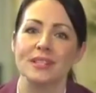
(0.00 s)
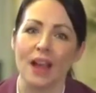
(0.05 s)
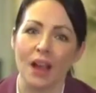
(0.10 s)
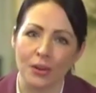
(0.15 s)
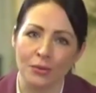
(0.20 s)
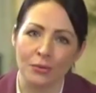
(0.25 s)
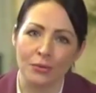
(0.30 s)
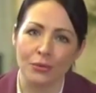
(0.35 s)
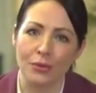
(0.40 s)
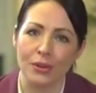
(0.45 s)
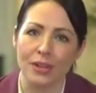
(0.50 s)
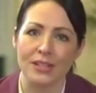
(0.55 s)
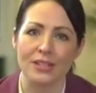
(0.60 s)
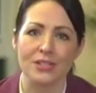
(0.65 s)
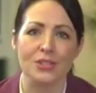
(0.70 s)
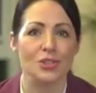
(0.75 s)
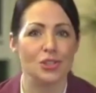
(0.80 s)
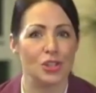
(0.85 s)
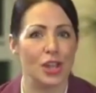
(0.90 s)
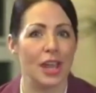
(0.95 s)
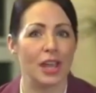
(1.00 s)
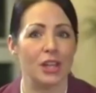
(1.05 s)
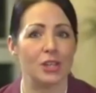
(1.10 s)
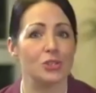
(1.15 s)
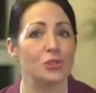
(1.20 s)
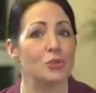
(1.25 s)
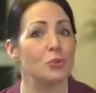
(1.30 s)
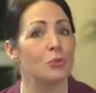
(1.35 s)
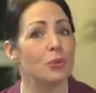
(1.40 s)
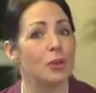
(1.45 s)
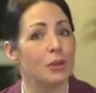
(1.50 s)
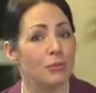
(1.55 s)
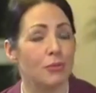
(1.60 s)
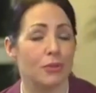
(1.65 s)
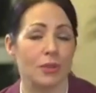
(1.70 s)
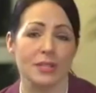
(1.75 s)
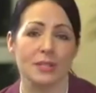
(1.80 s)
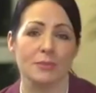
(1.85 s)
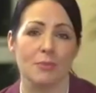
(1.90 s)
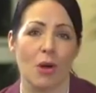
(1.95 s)
unfreeze, change,
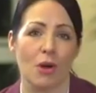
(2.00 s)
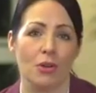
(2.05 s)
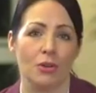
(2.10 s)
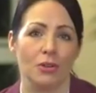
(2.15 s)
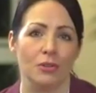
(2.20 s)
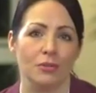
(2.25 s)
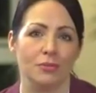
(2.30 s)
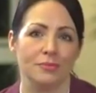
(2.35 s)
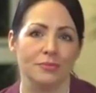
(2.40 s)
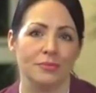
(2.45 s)
refreeze model.